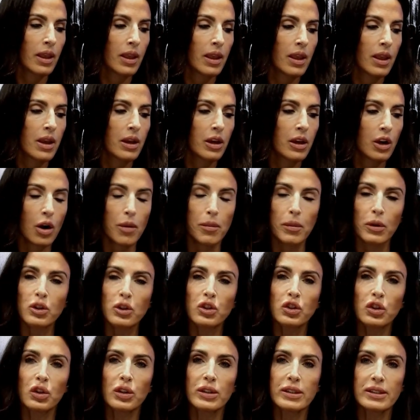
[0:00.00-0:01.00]

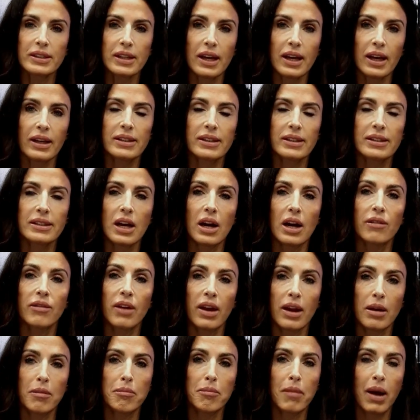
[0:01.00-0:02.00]
commercial sex of
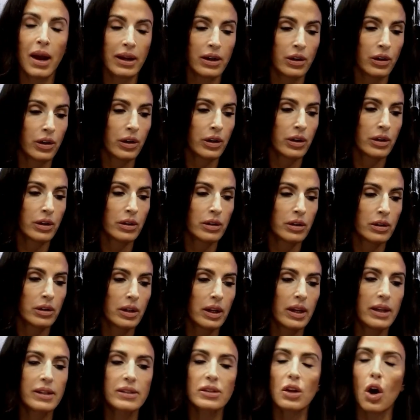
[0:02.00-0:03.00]
a minor
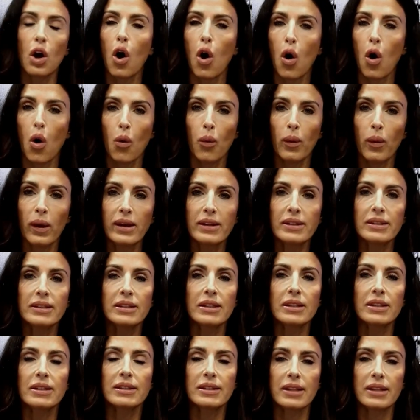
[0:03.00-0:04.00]
is always
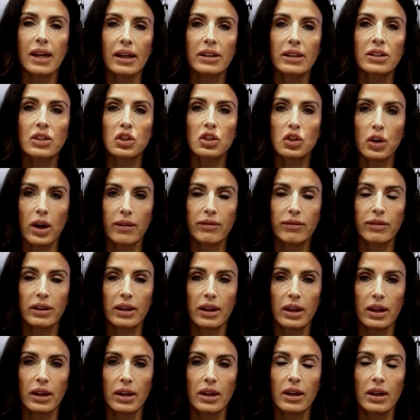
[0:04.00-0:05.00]
sex
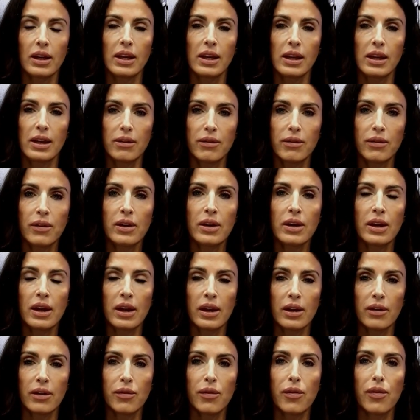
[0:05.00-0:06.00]
trafficking, even
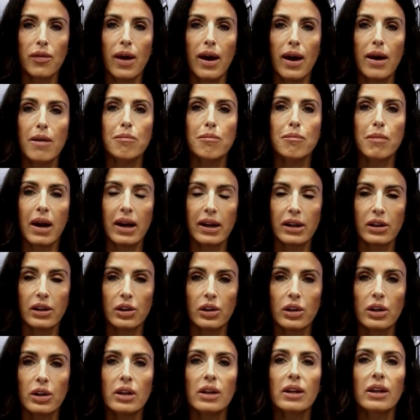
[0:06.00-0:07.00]
if that
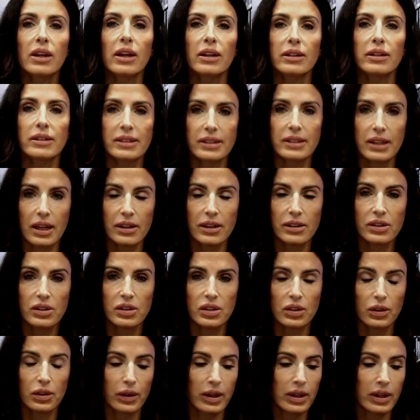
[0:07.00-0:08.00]
minor consents
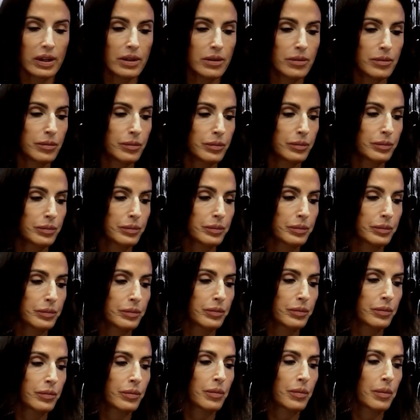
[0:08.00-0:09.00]
to it.
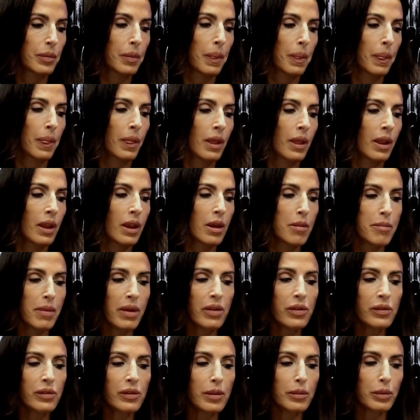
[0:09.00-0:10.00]

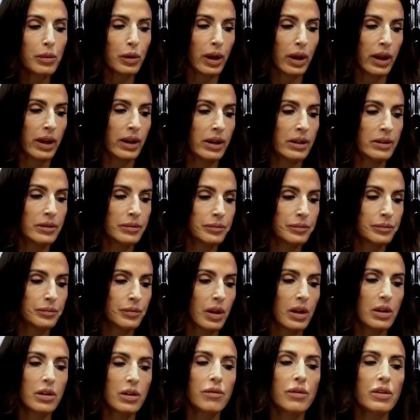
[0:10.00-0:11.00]
Myth number 8,
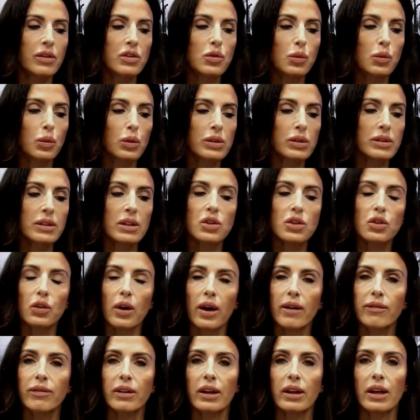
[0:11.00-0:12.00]
individuals in
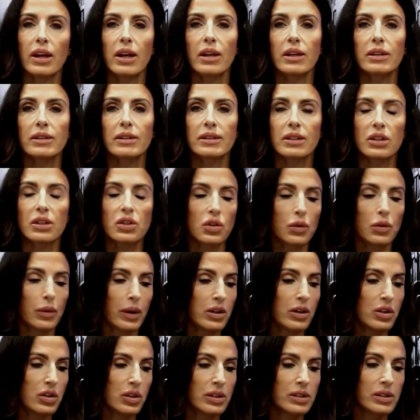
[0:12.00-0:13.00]
trafficking
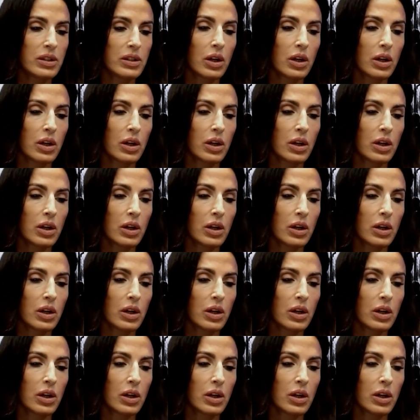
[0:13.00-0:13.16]
situations are